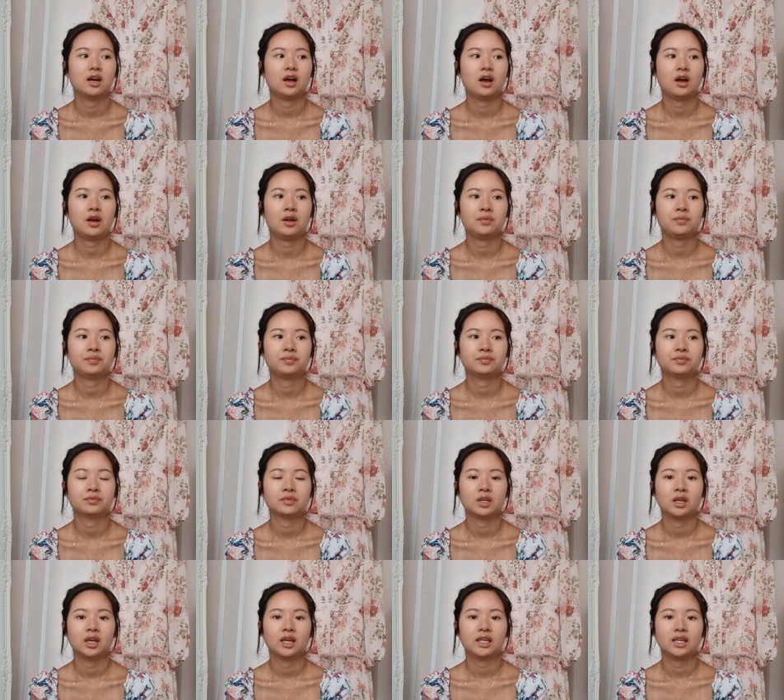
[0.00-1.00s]
um,
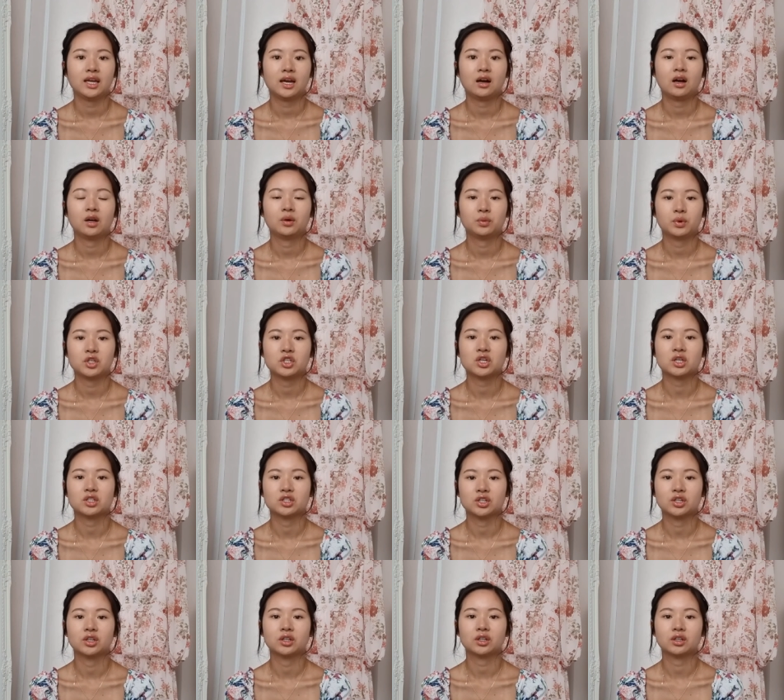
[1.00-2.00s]
yeah, I wish I
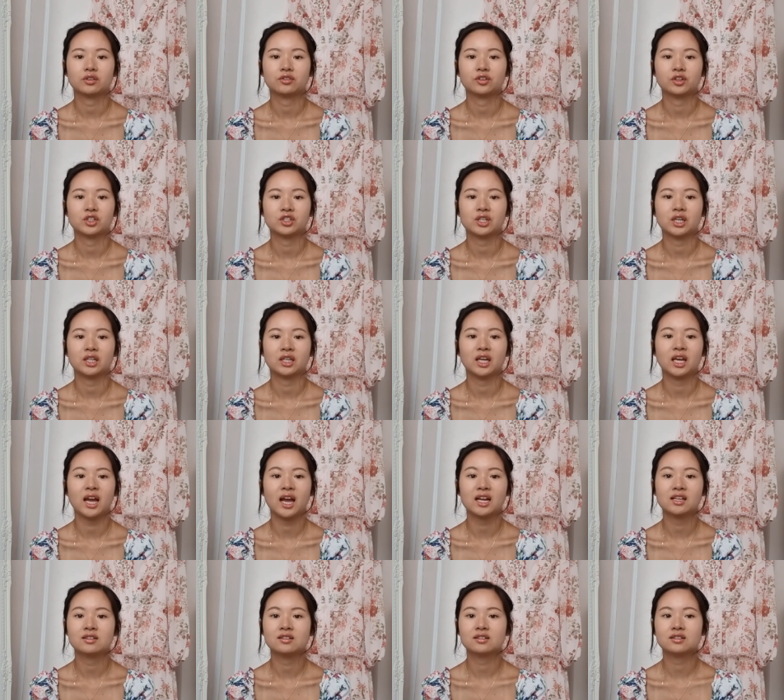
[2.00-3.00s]
took first aid kit,
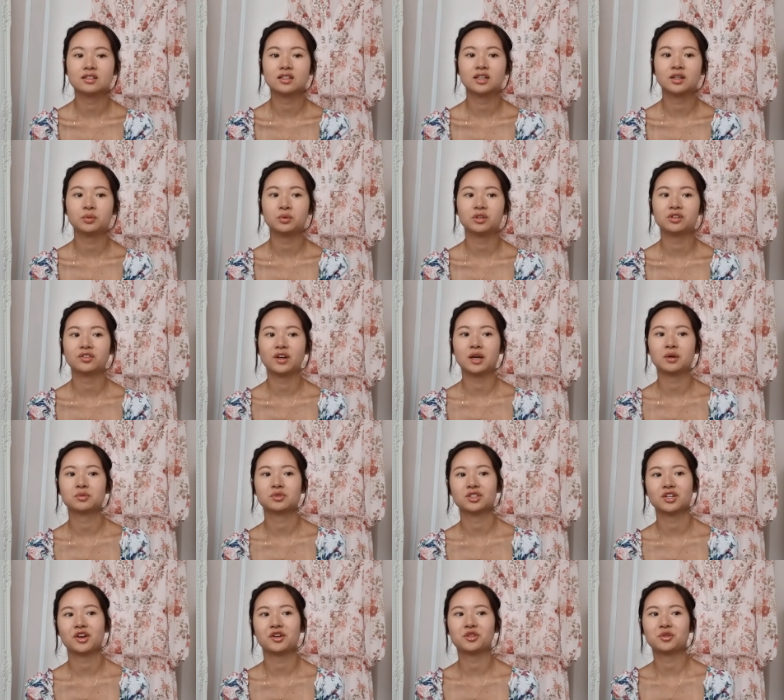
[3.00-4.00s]
and it would have
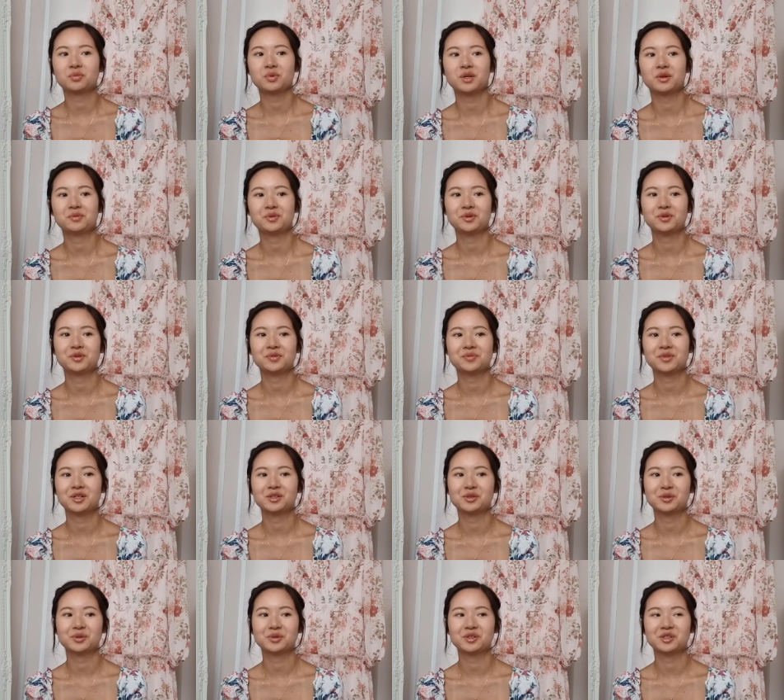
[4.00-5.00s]
helped other people on my
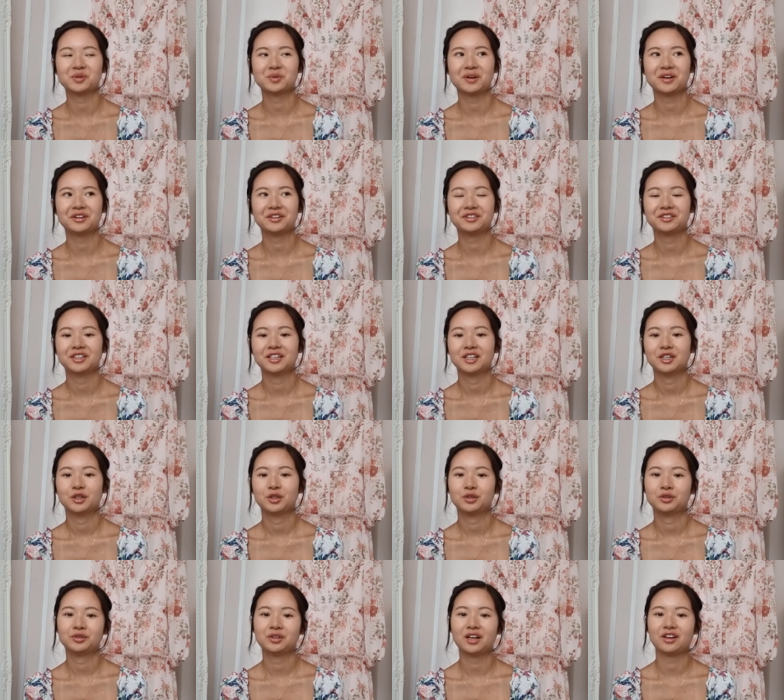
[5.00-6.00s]
tour as well
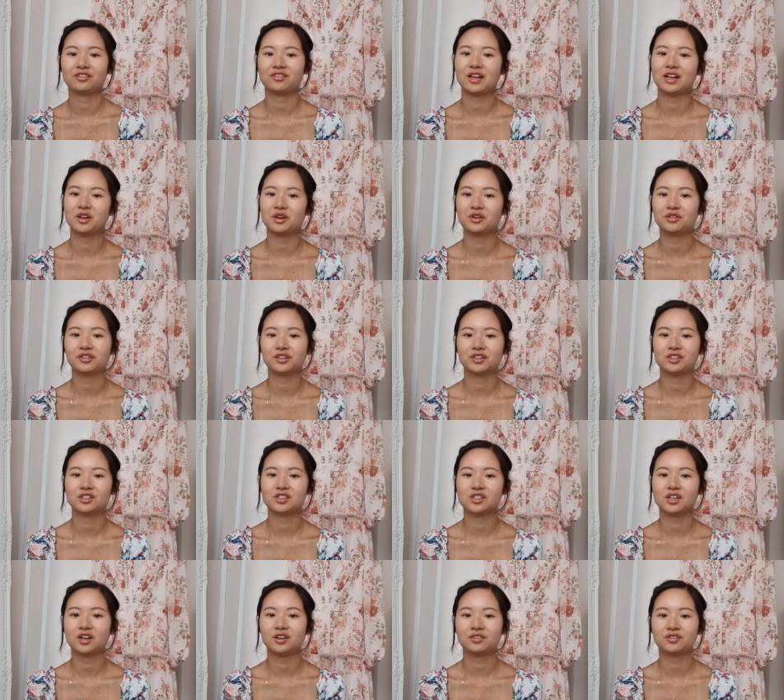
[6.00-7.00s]
who like fell over and
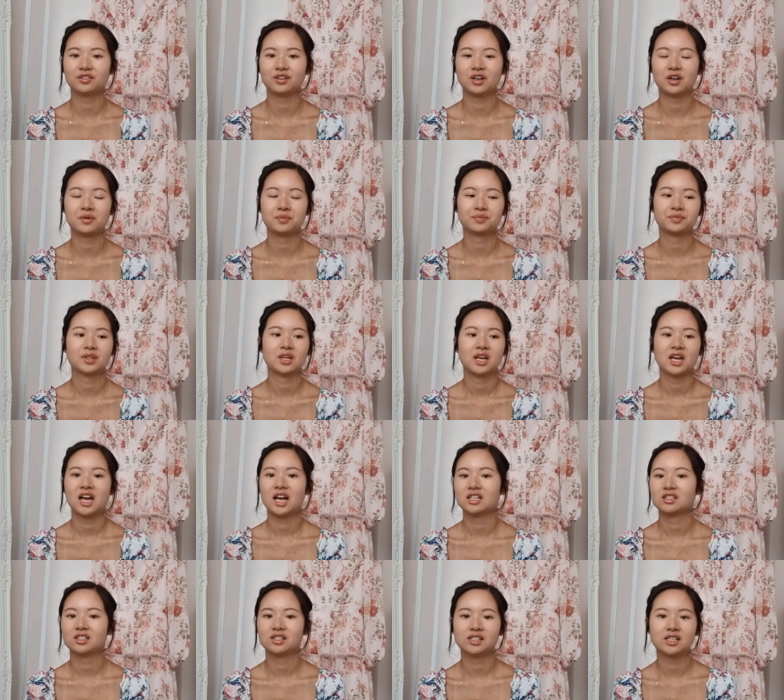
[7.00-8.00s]
stuff. Um,
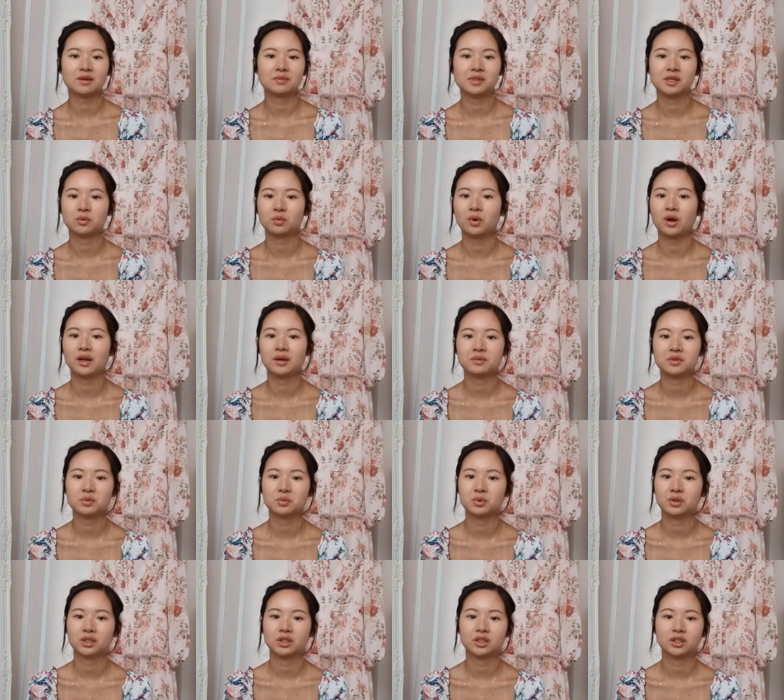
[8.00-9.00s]
antiseptic wipes
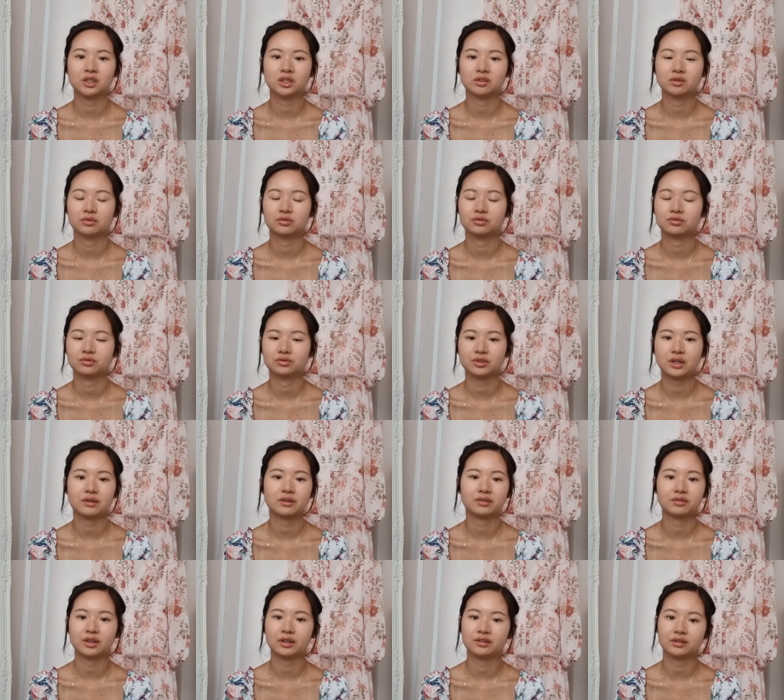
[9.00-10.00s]
were
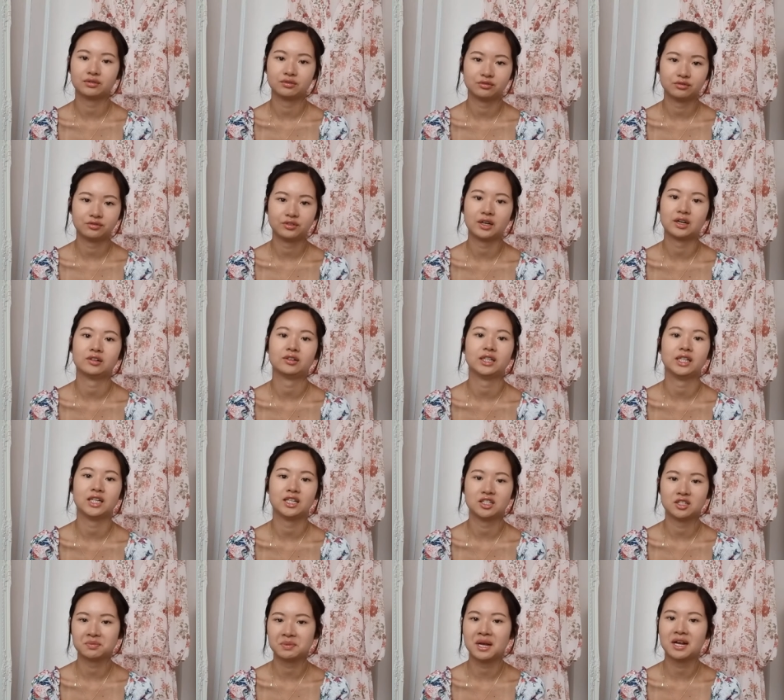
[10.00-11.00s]
very, very, very
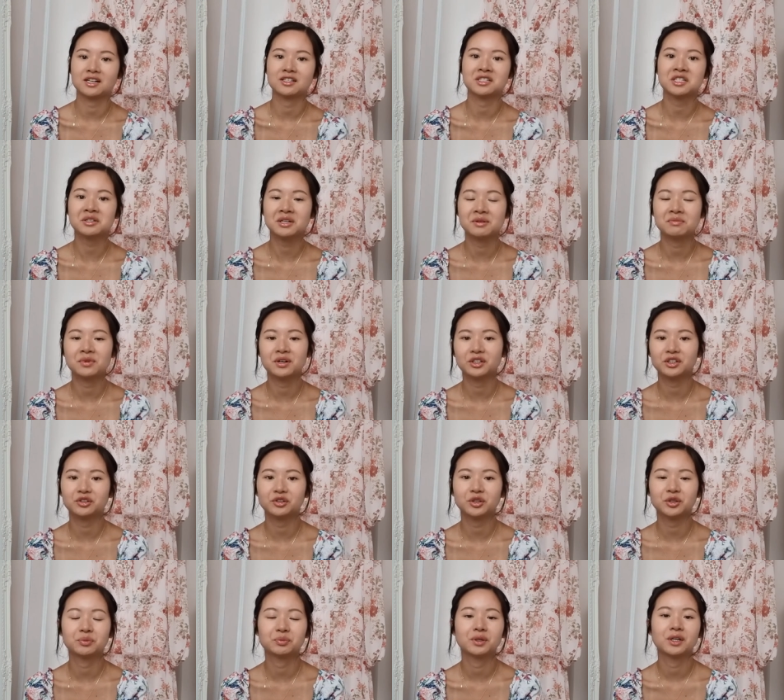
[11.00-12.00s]
in demand in my
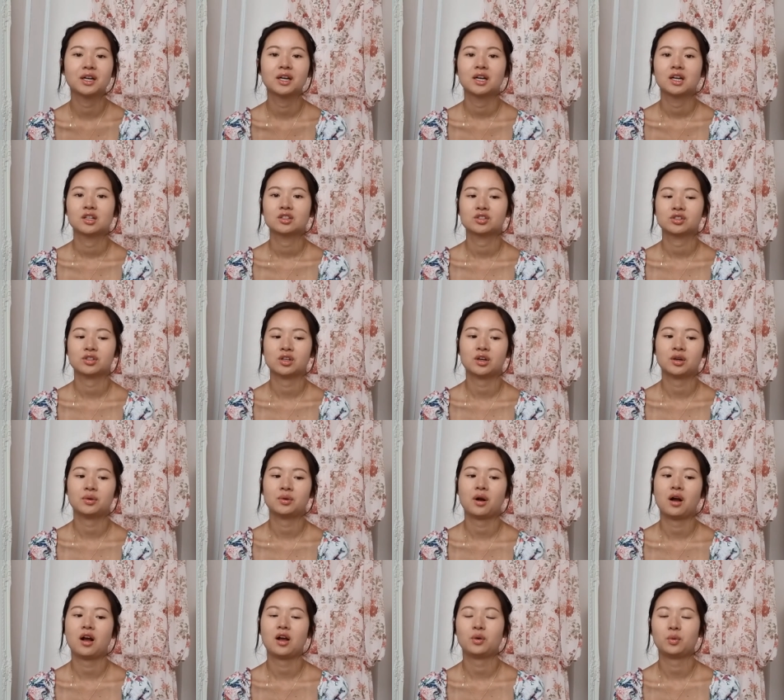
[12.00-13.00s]
group,
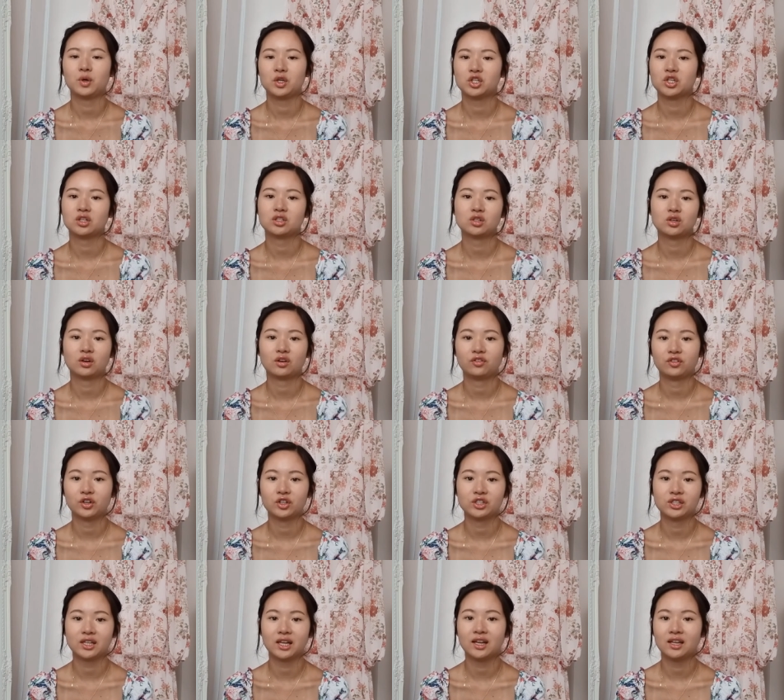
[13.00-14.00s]
so I wish I took a
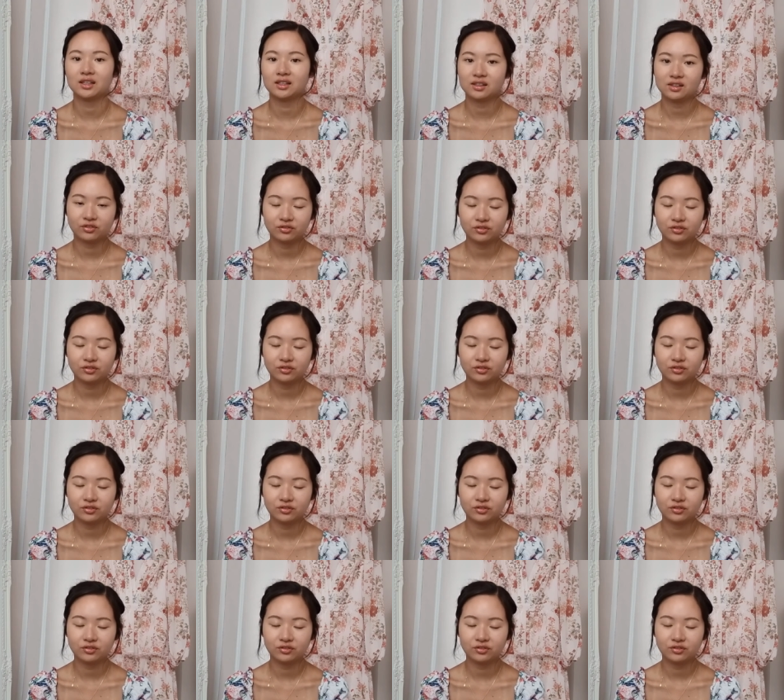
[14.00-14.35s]
first aid.